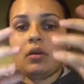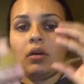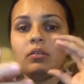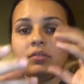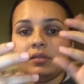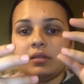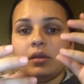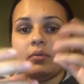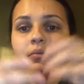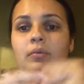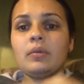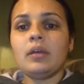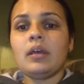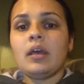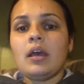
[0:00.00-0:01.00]
also.
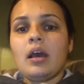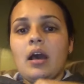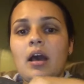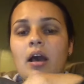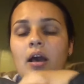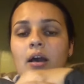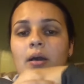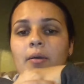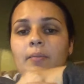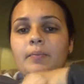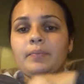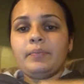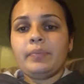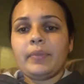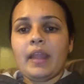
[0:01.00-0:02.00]

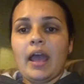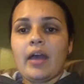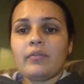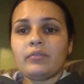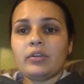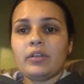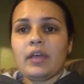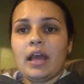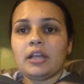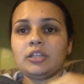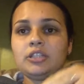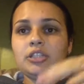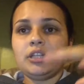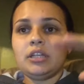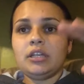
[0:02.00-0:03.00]
After that,
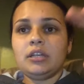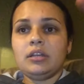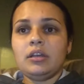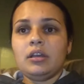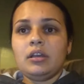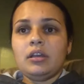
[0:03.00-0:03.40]
she